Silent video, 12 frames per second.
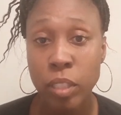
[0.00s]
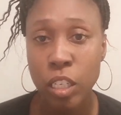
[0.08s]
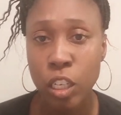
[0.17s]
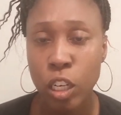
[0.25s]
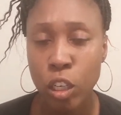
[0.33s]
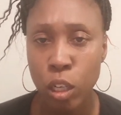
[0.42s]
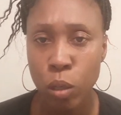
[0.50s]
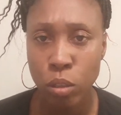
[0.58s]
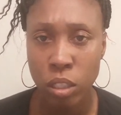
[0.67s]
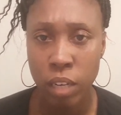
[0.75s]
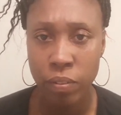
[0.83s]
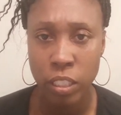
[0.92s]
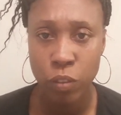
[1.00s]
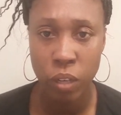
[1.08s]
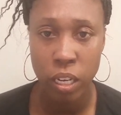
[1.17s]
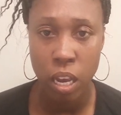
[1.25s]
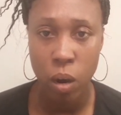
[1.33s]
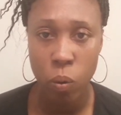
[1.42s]
to the conclusion of this
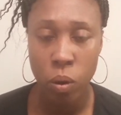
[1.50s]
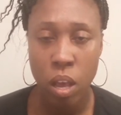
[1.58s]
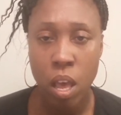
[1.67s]
video.